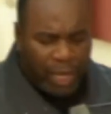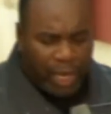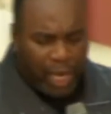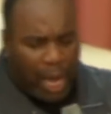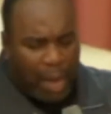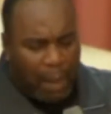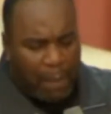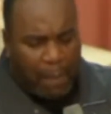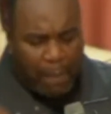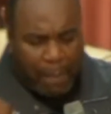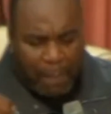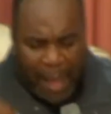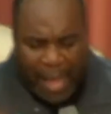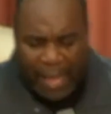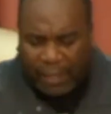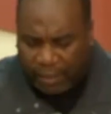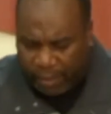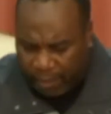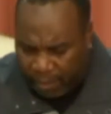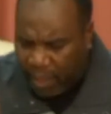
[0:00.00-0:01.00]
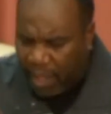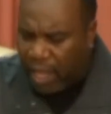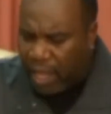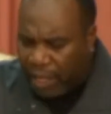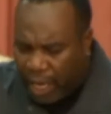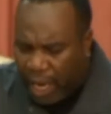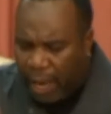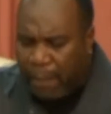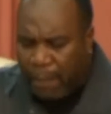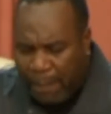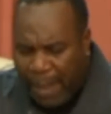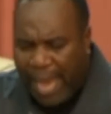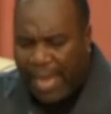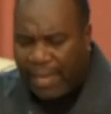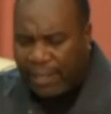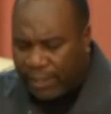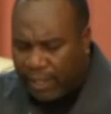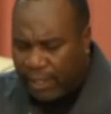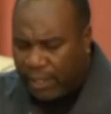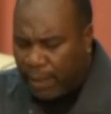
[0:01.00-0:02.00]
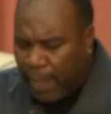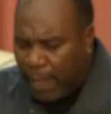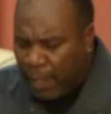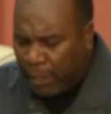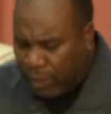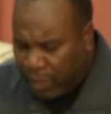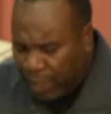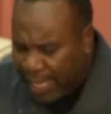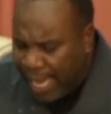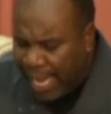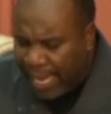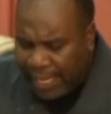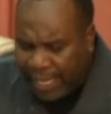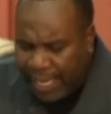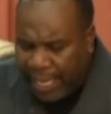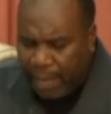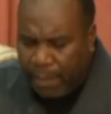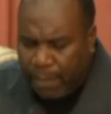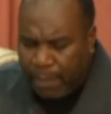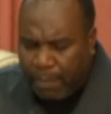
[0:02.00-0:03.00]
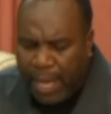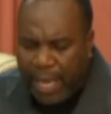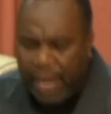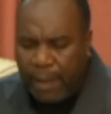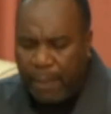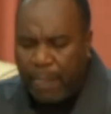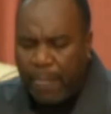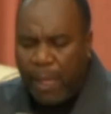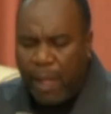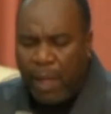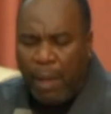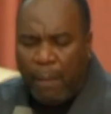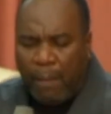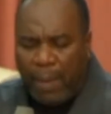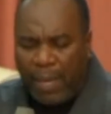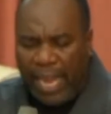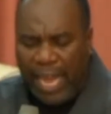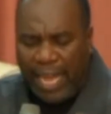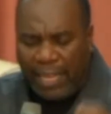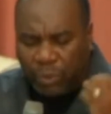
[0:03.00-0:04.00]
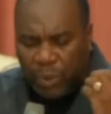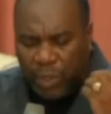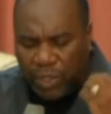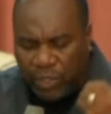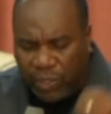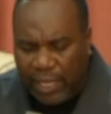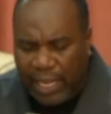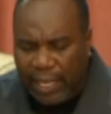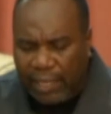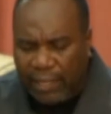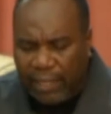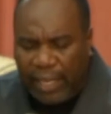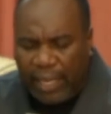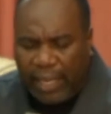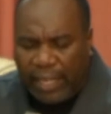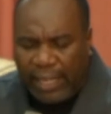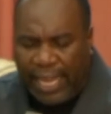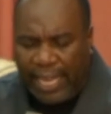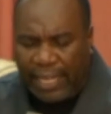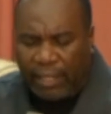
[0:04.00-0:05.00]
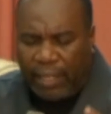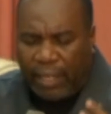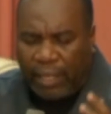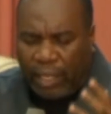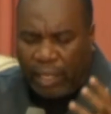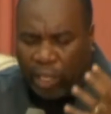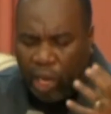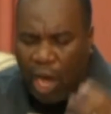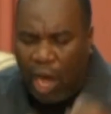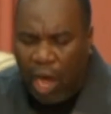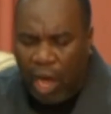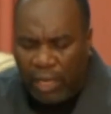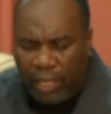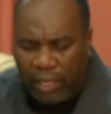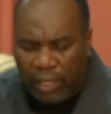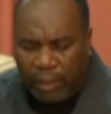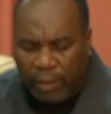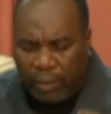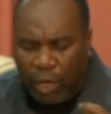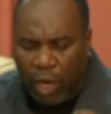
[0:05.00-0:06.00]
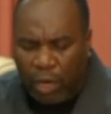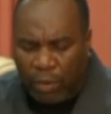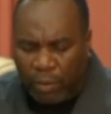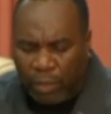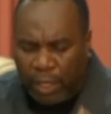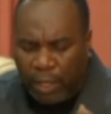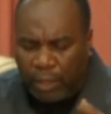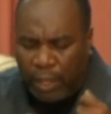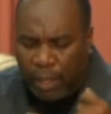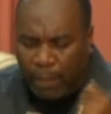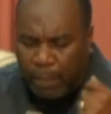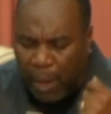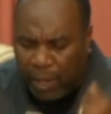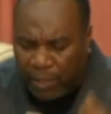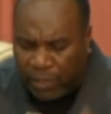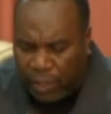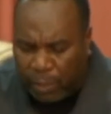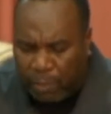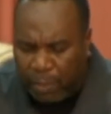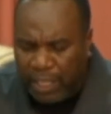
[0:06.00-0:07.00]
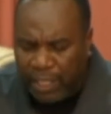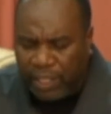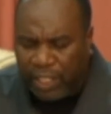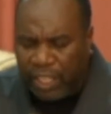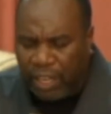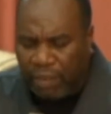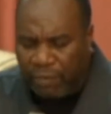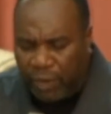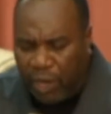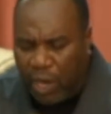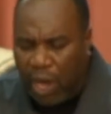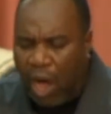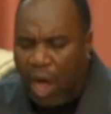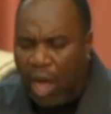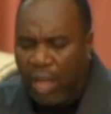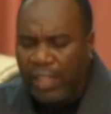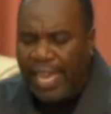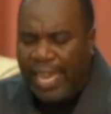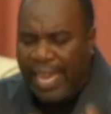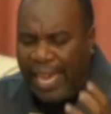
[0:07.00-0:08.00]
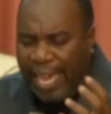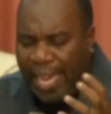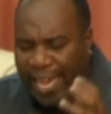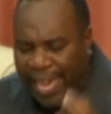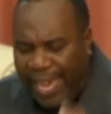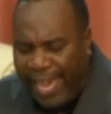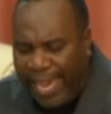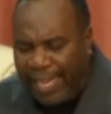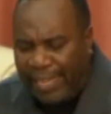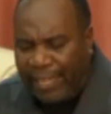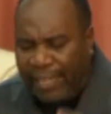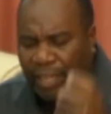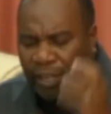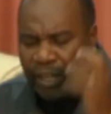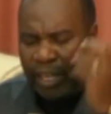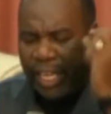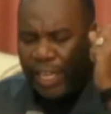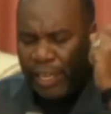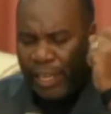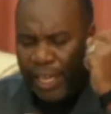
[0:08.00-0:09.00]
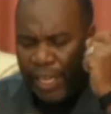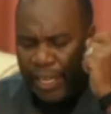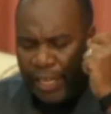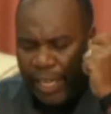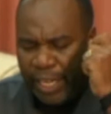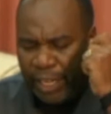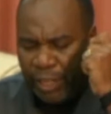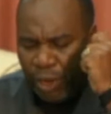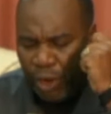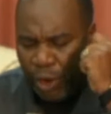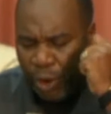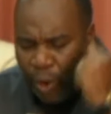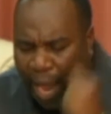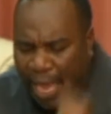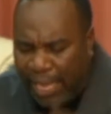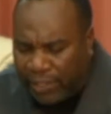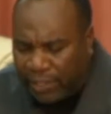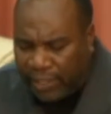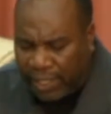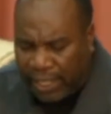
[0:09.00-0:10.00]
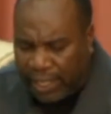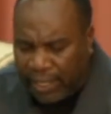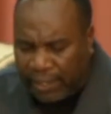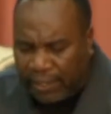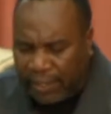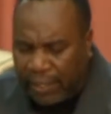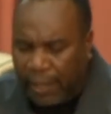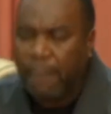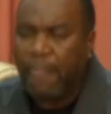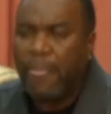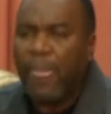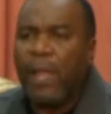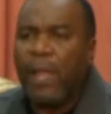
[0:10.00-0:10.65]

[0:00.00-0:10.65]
going to come back to that in a minute. But as we said, that God, the possibility of God in crisis,